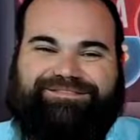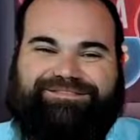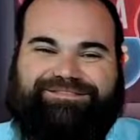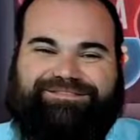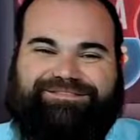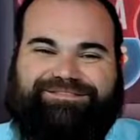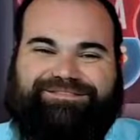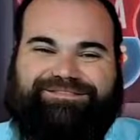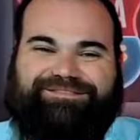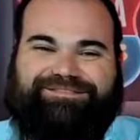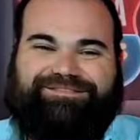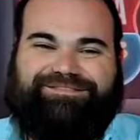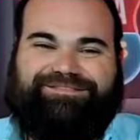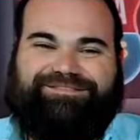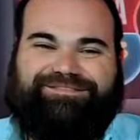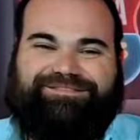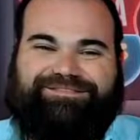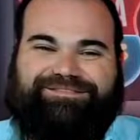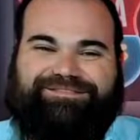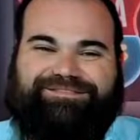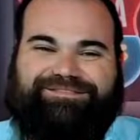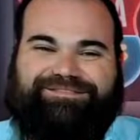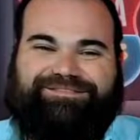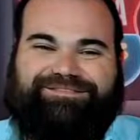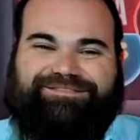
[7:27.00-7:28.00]

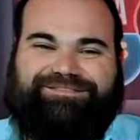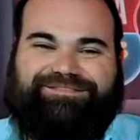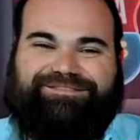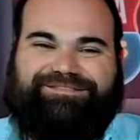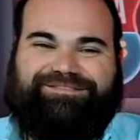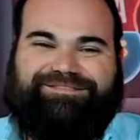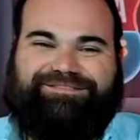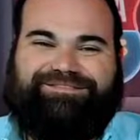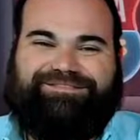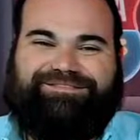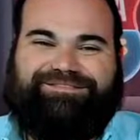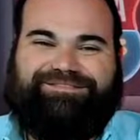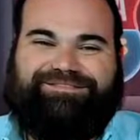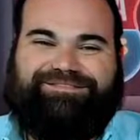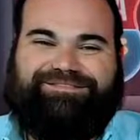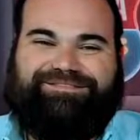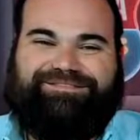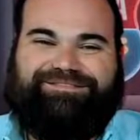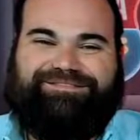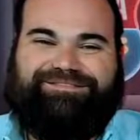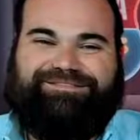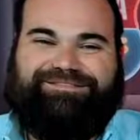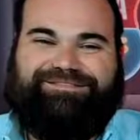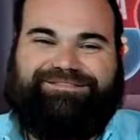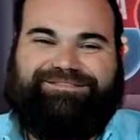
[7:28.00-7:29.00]

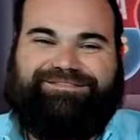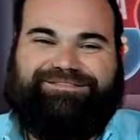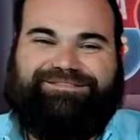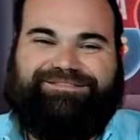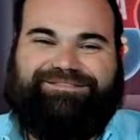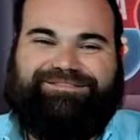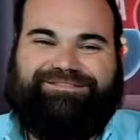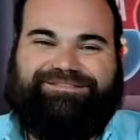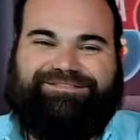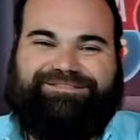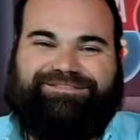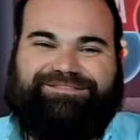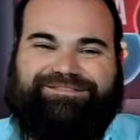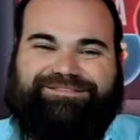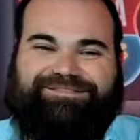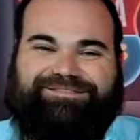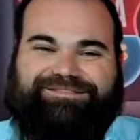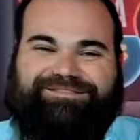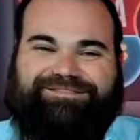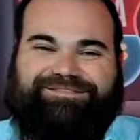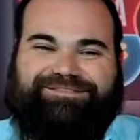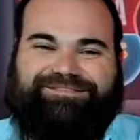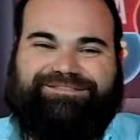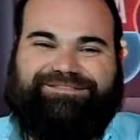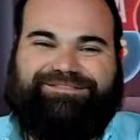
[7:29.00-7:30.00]

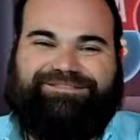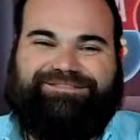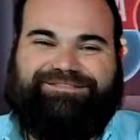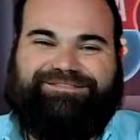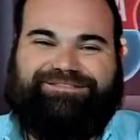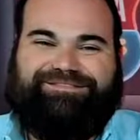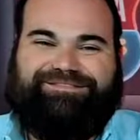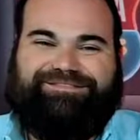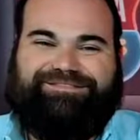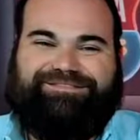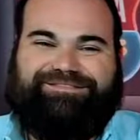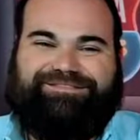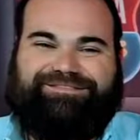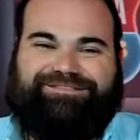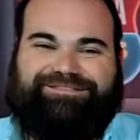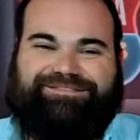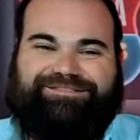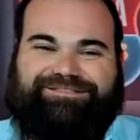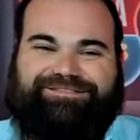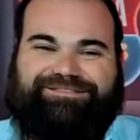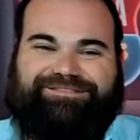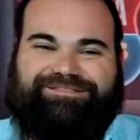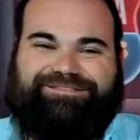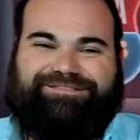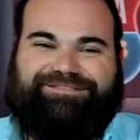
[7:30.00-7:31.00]

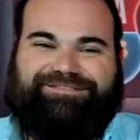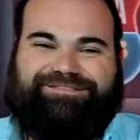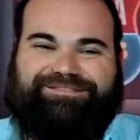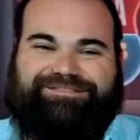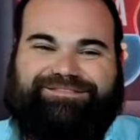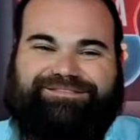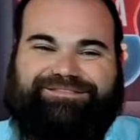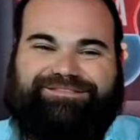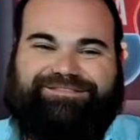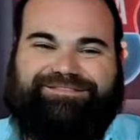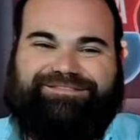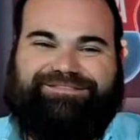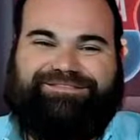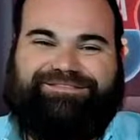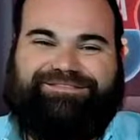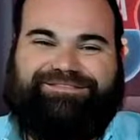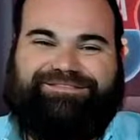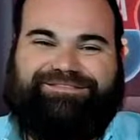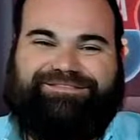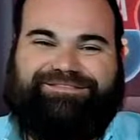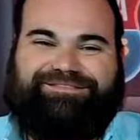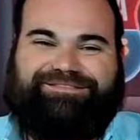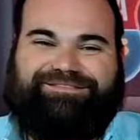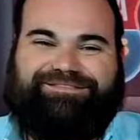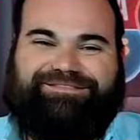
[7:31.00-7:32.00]

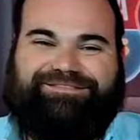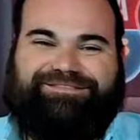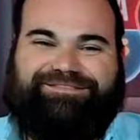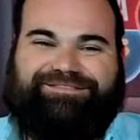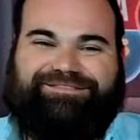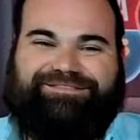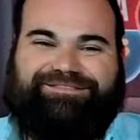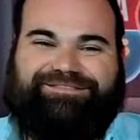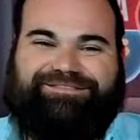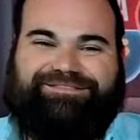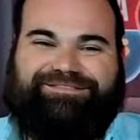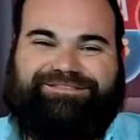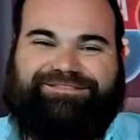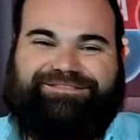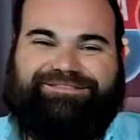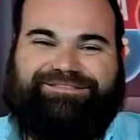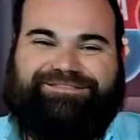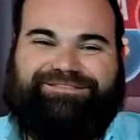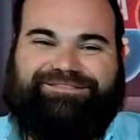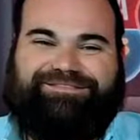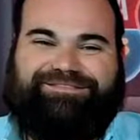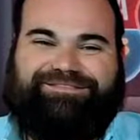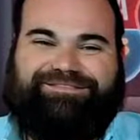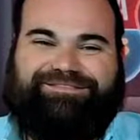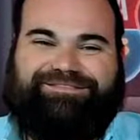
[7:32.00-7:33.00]

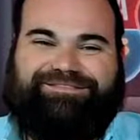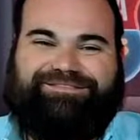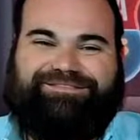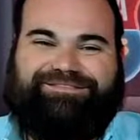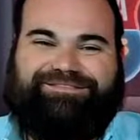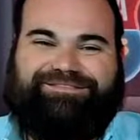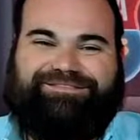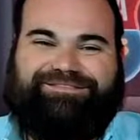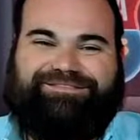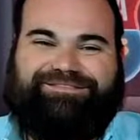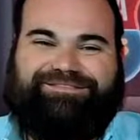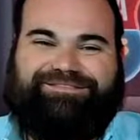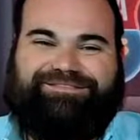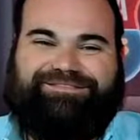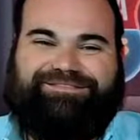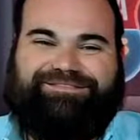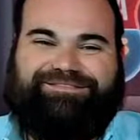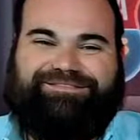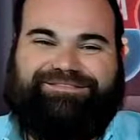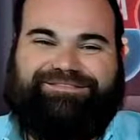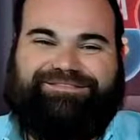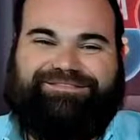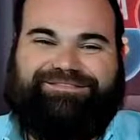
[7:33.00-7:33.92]
The person shown says nothing.